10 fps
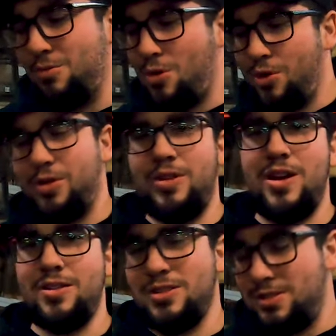roll it
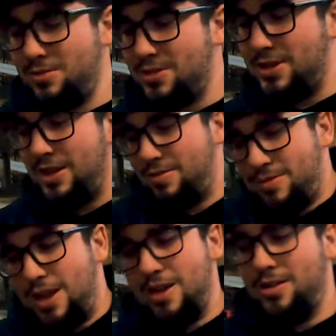around because it was like
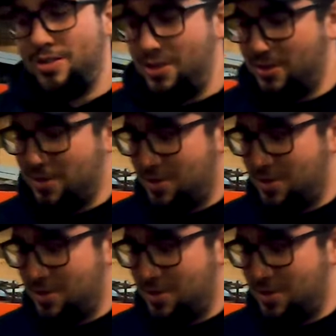had nothing to